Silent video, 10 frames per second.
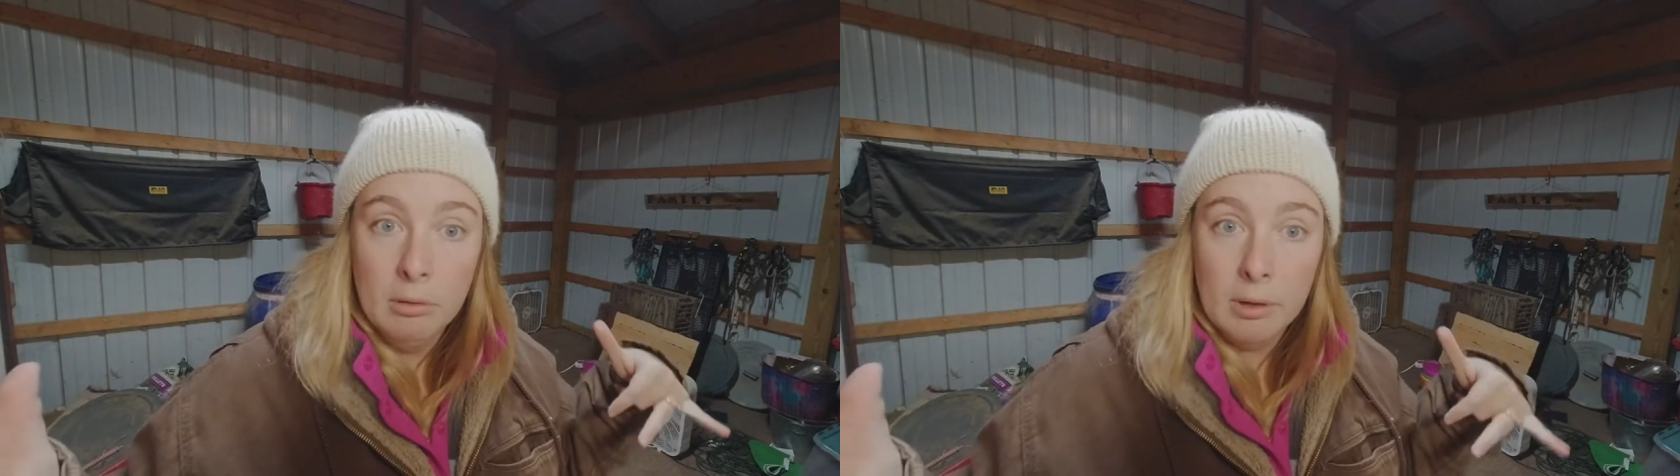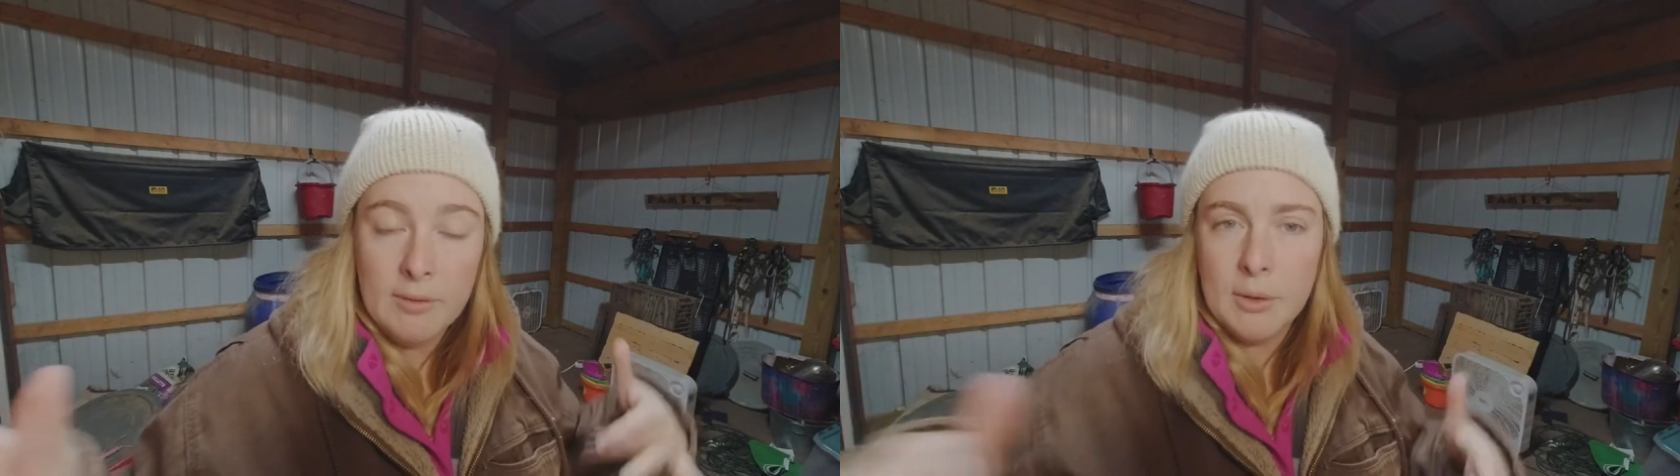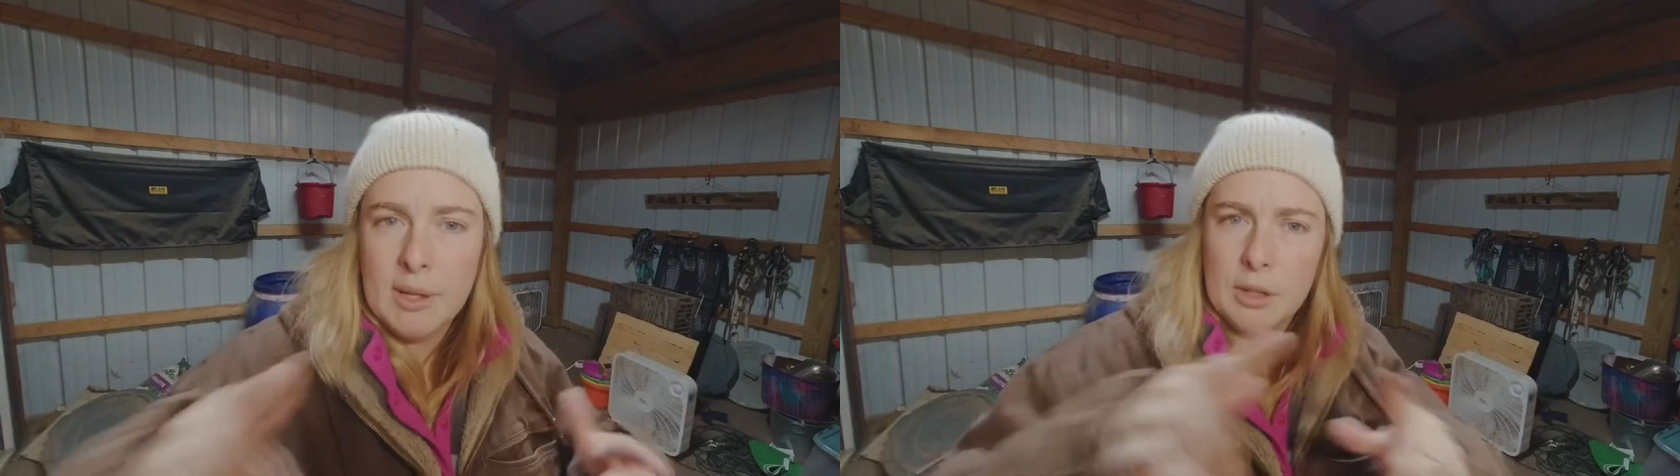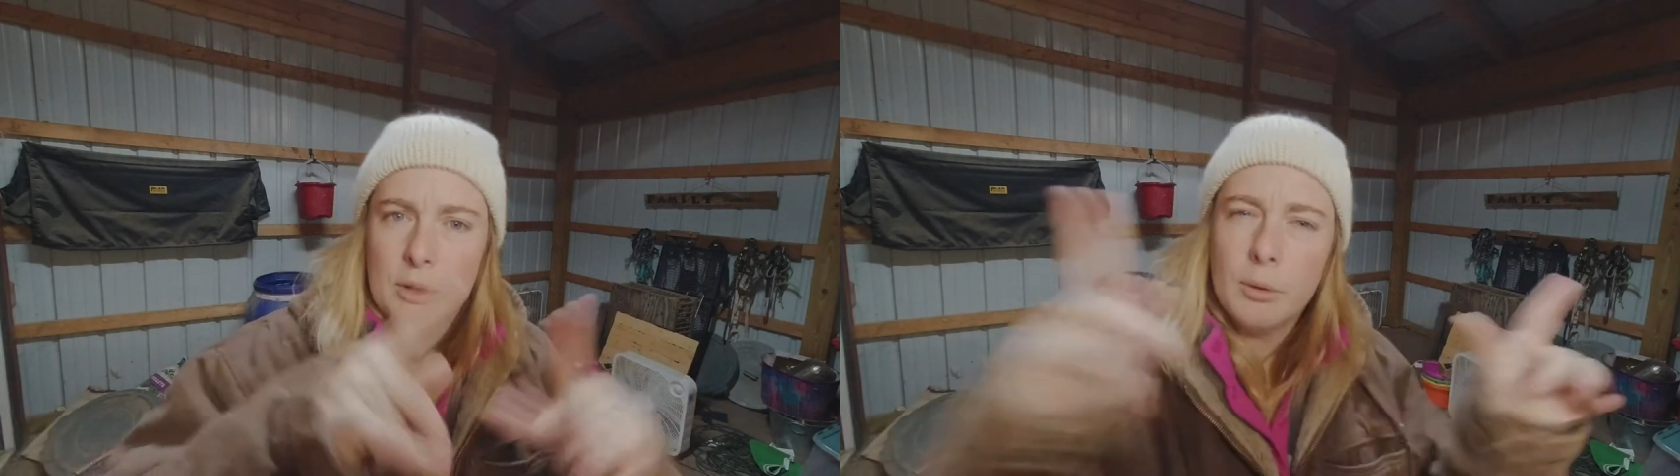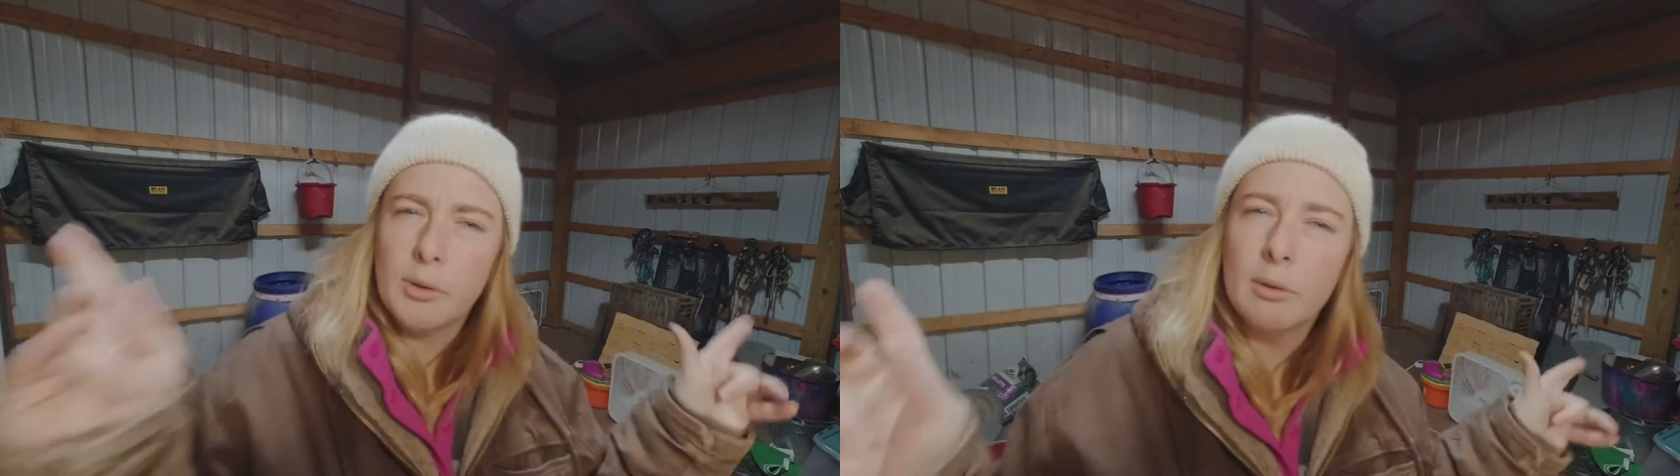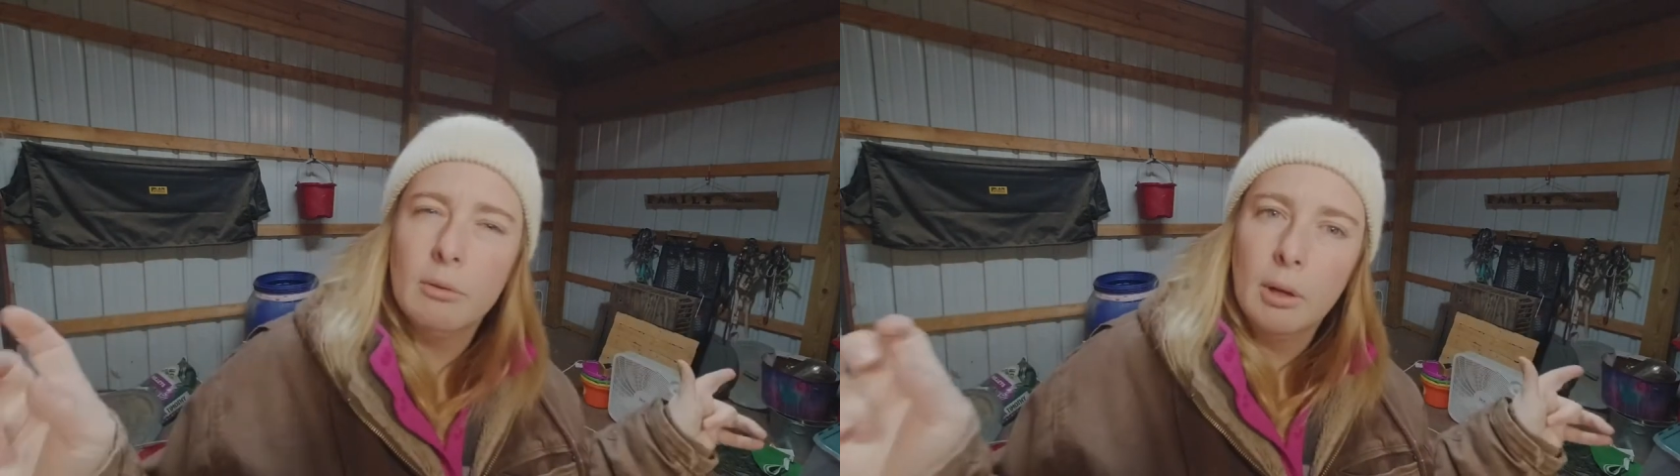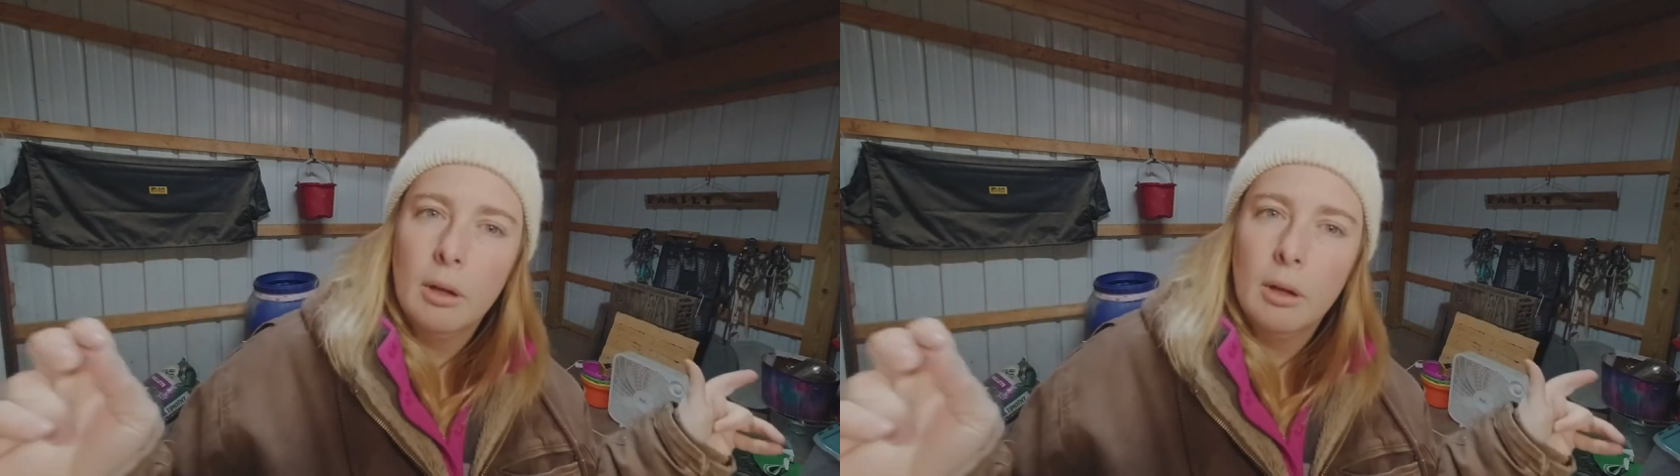Even though I didn't do those in